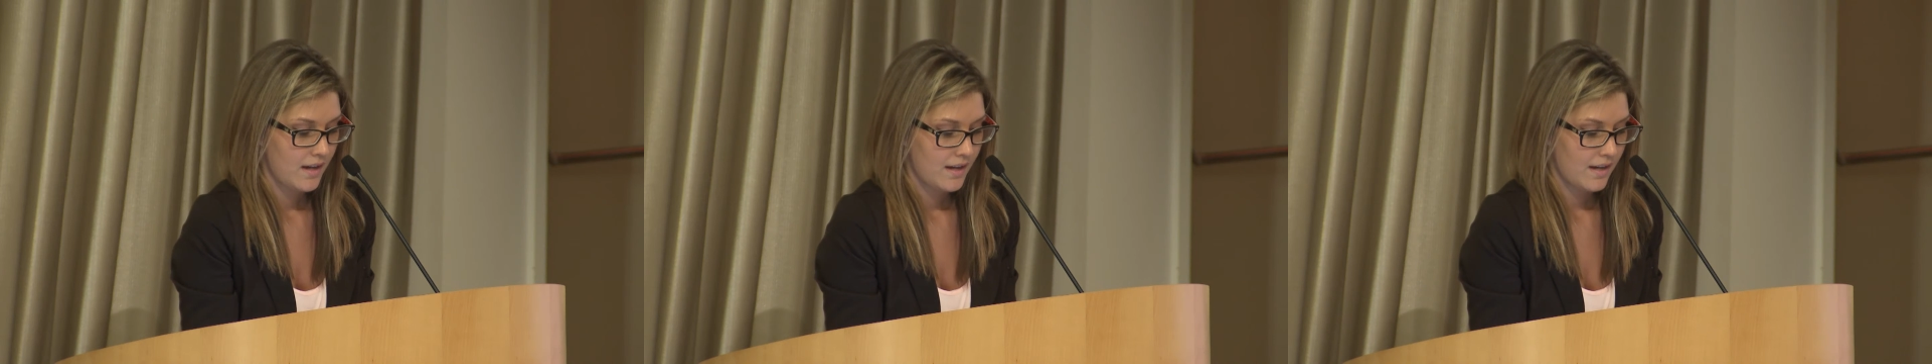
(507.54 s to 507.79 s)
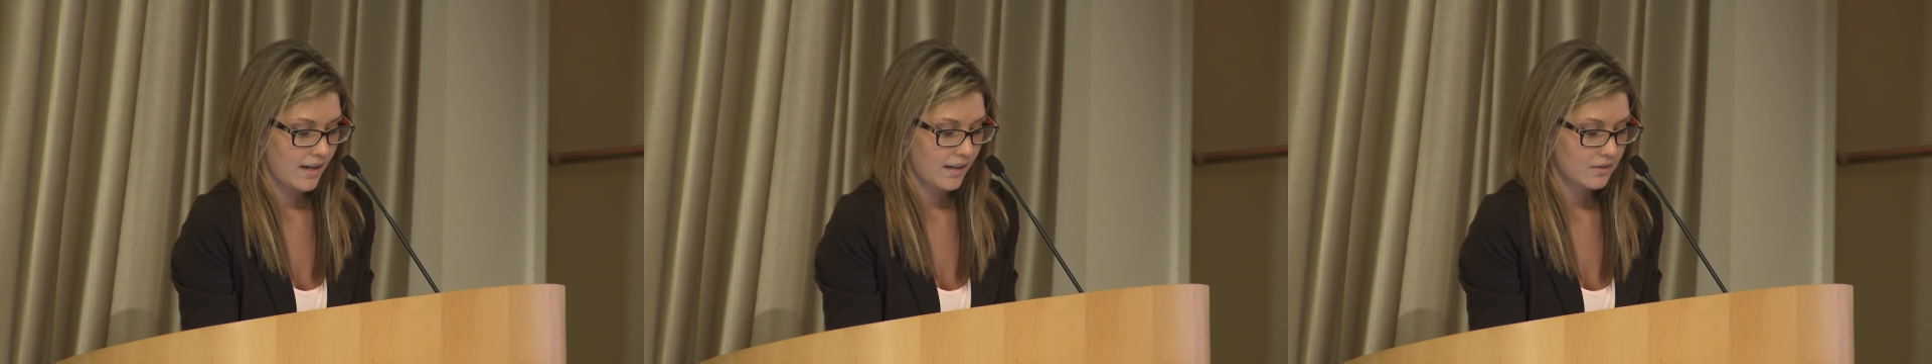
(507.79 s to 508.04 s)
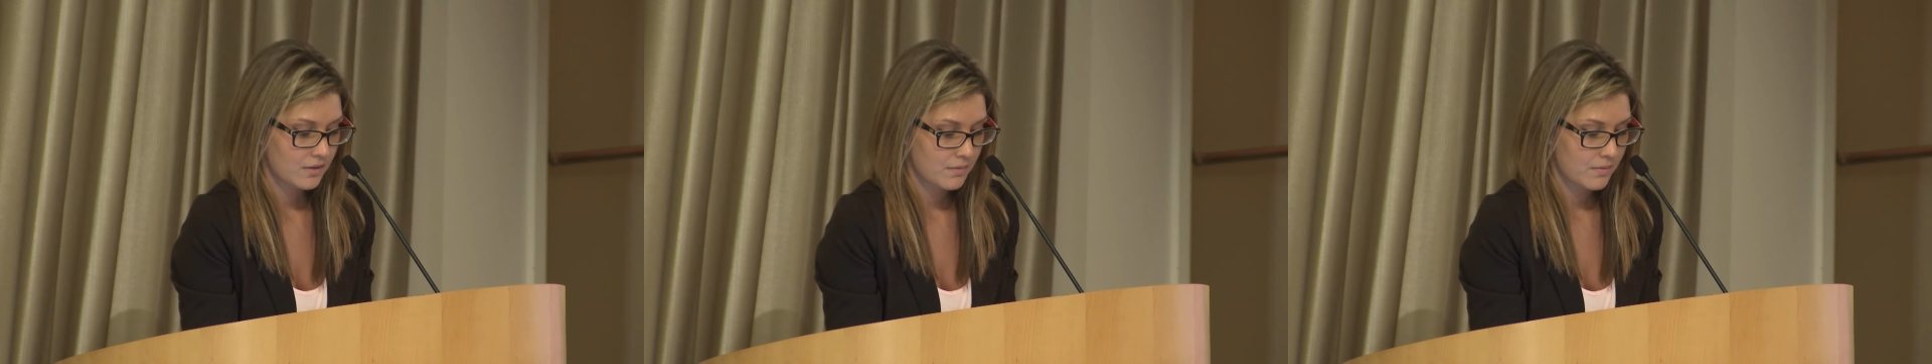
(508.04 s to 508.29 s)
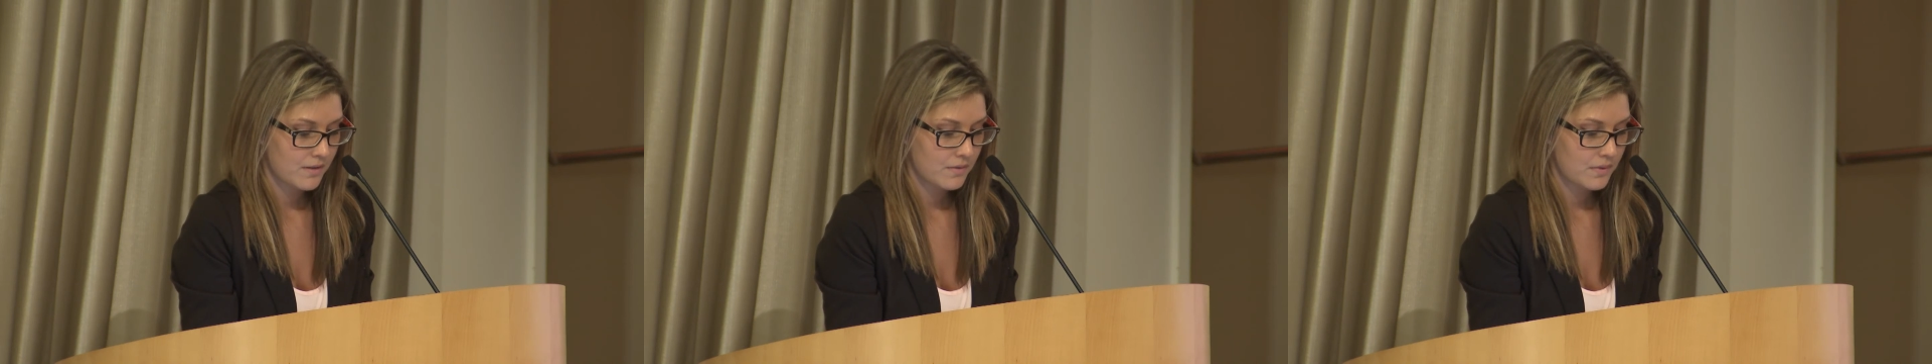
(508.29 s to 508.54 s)
In
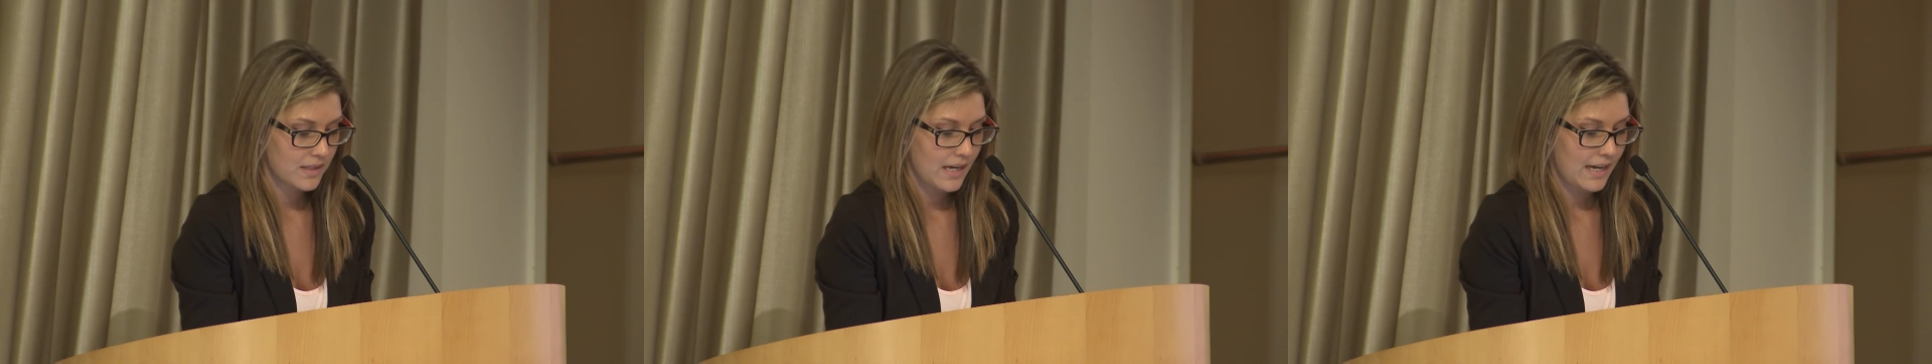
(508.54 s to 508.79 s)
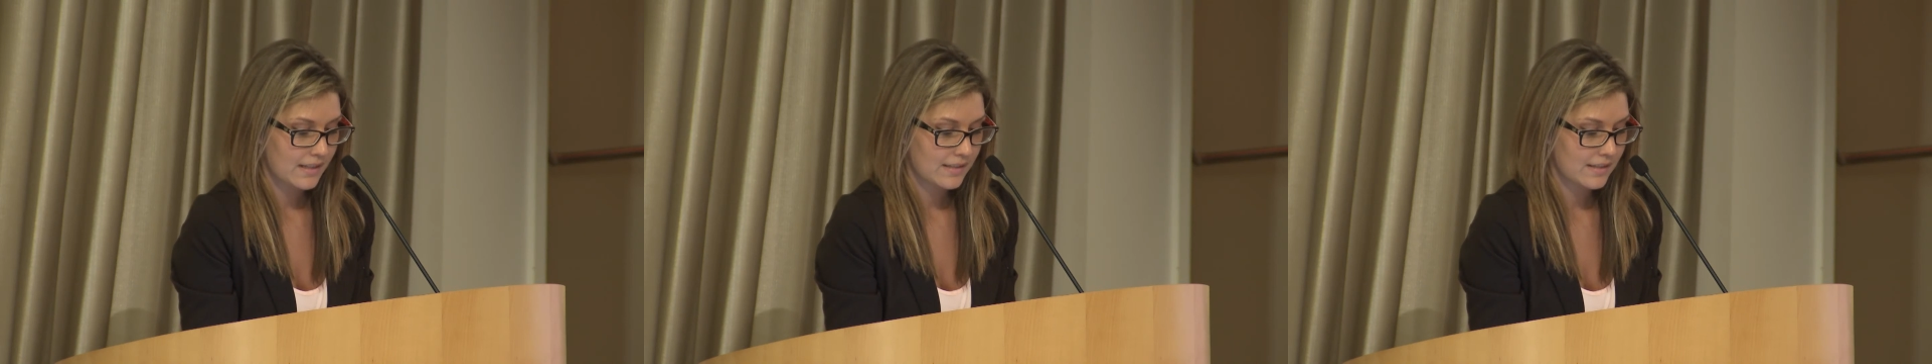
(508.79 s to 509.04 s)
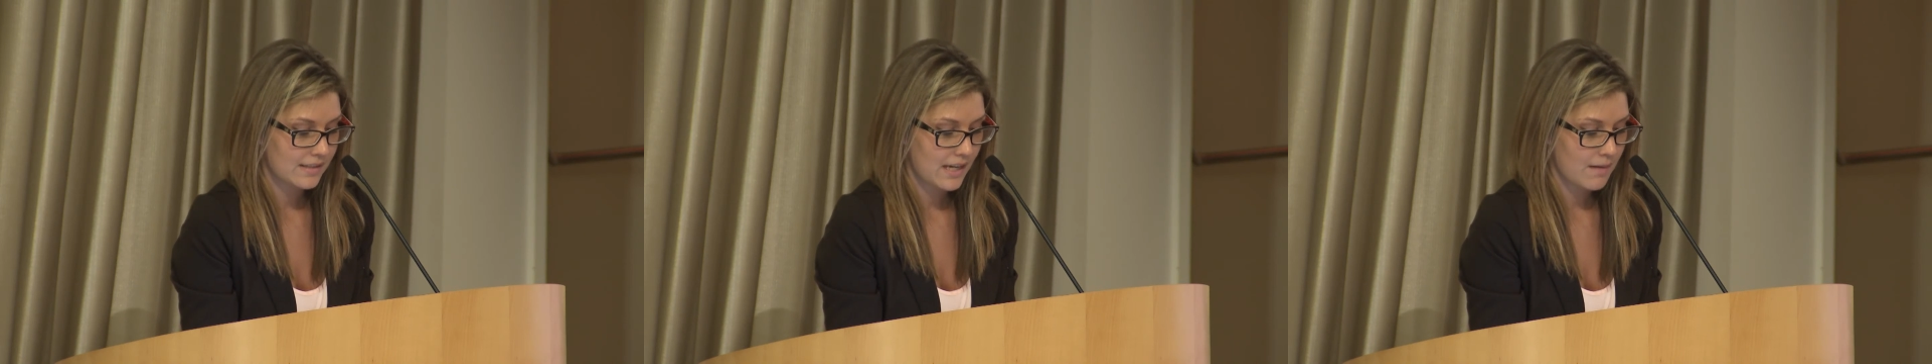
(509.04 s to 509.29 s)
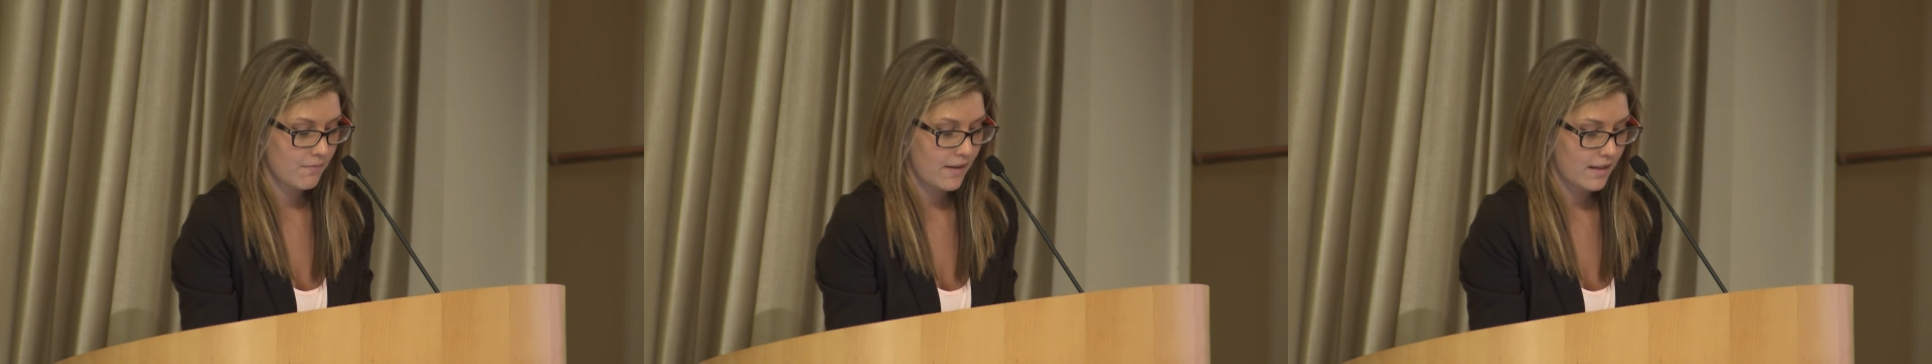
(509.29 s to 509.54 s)
October, we asked the
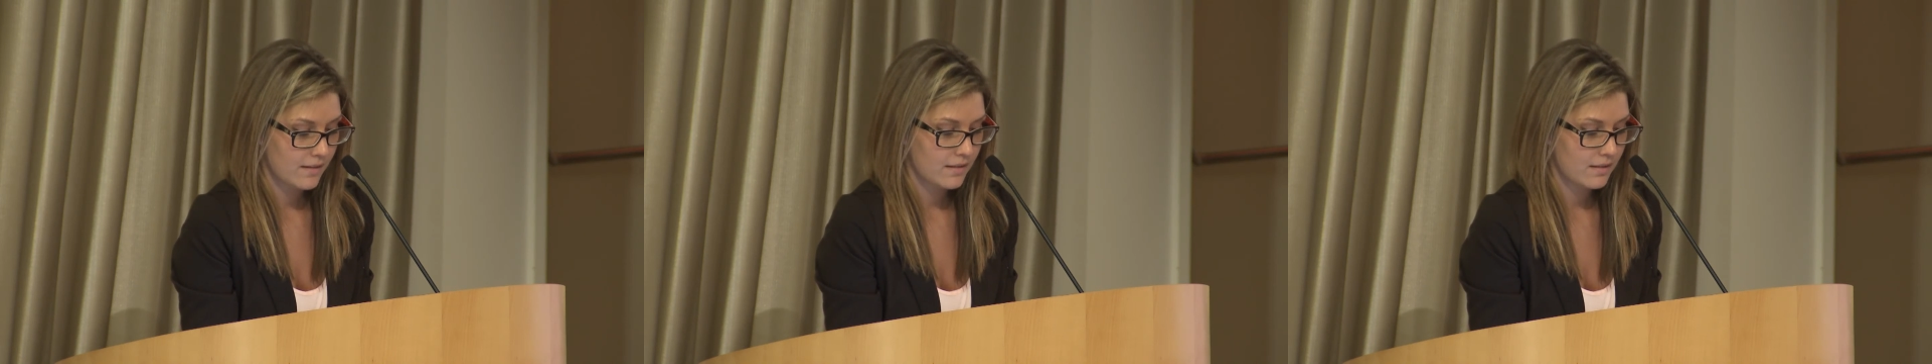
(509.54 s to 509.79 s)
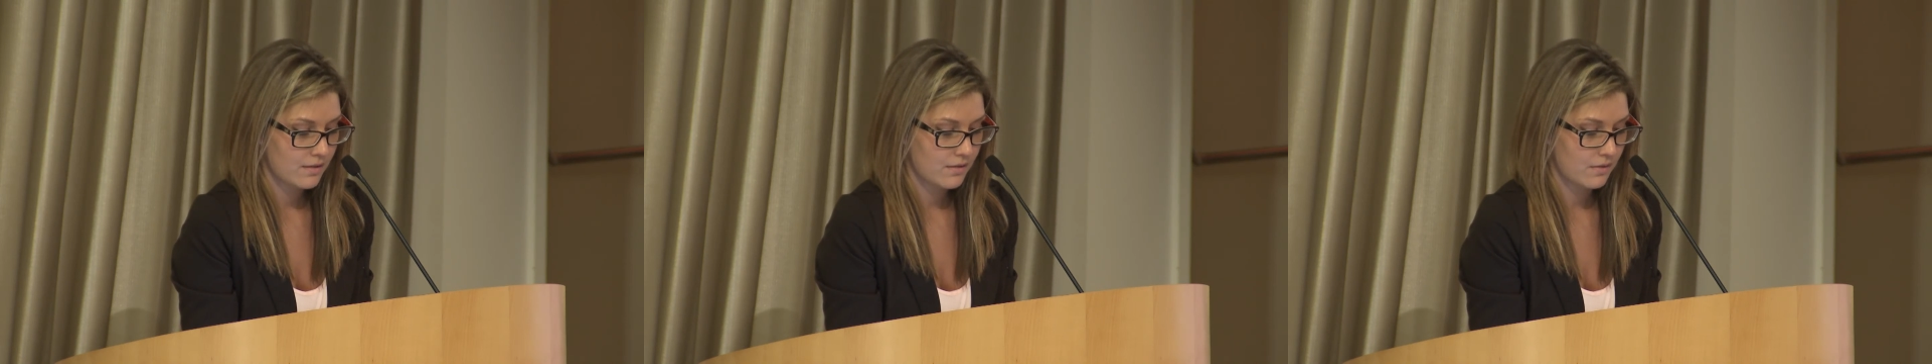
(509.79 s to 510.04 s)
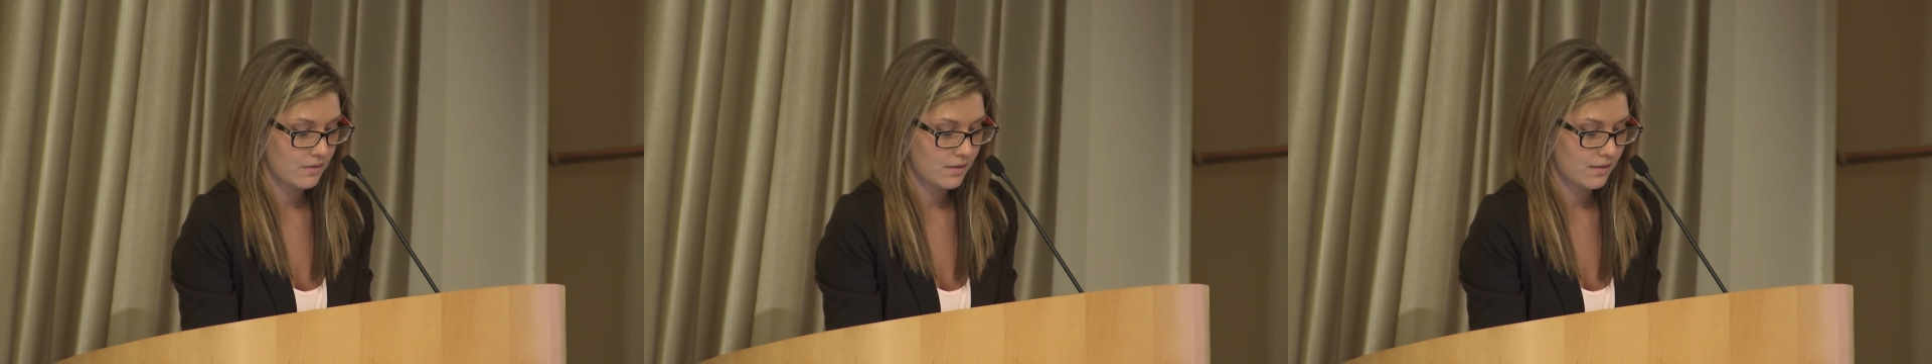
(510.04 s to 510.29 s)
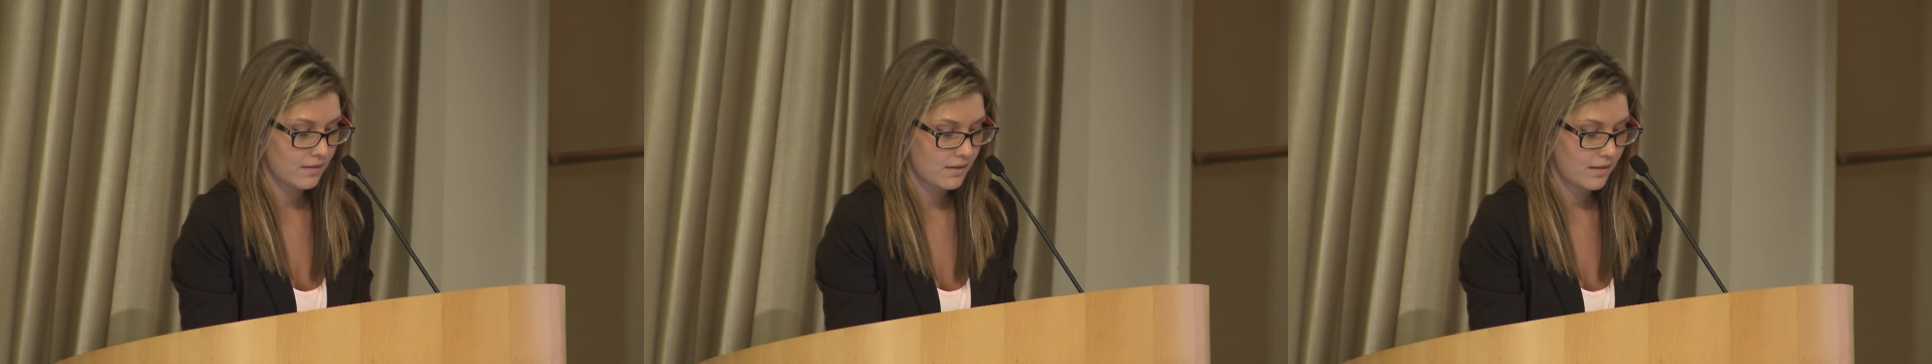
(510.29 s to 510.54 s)
same volunteer
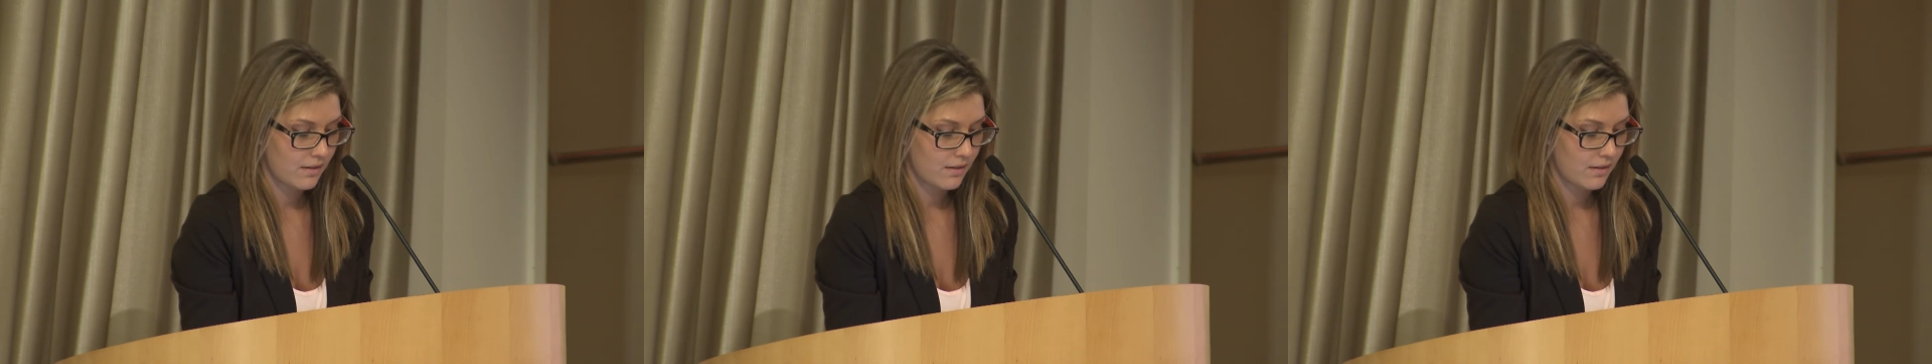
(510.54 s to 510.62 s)
donor